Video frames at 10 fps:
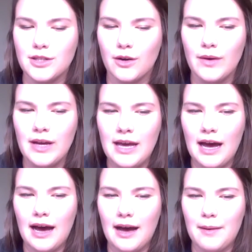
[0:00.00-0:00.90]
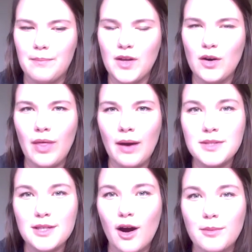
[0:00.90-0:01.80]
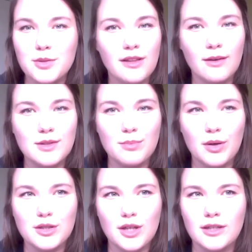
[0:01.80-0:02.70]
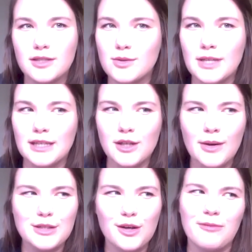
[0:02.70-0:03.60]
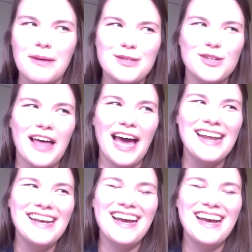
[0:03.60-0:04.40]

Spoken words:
So, that was an option that was pushed on Tuesday too. I should have mentioned that.